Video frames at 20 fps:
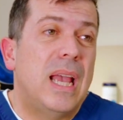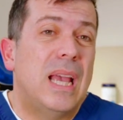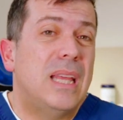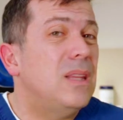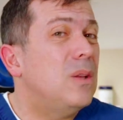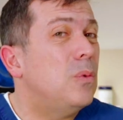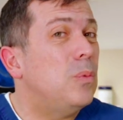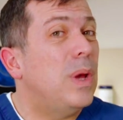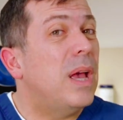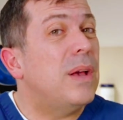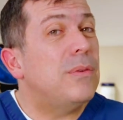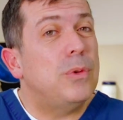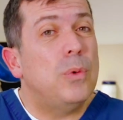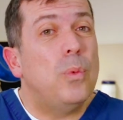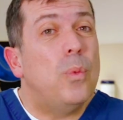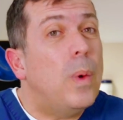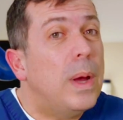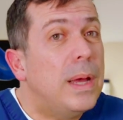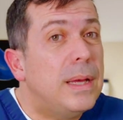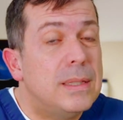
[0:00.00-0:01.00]
and then we have to
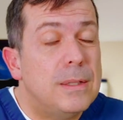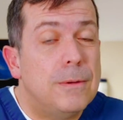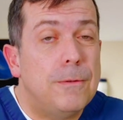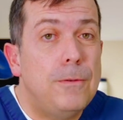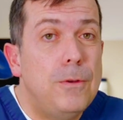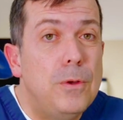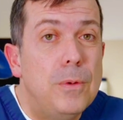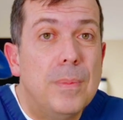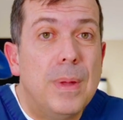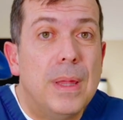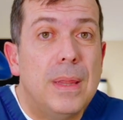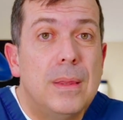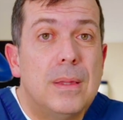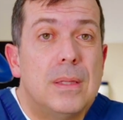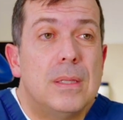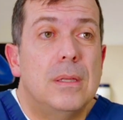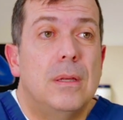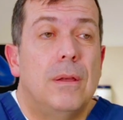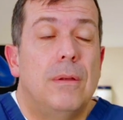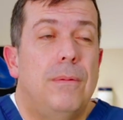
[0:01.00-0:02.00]
wait a few
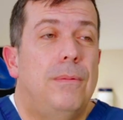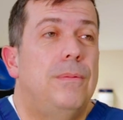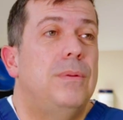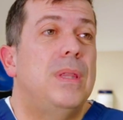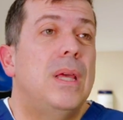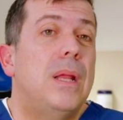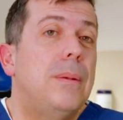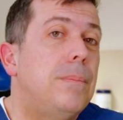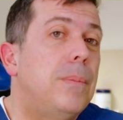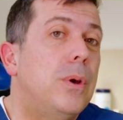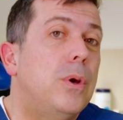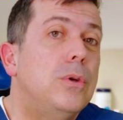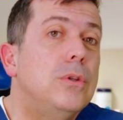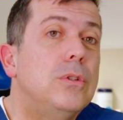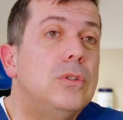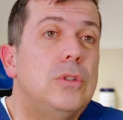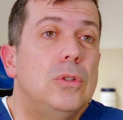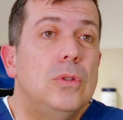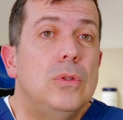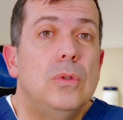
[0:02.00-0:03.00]
months for that
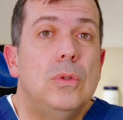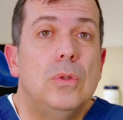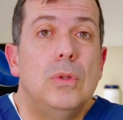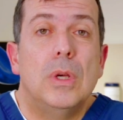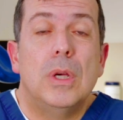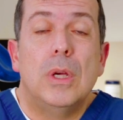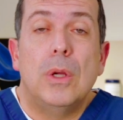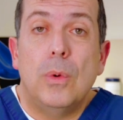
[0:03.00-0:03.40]
bone to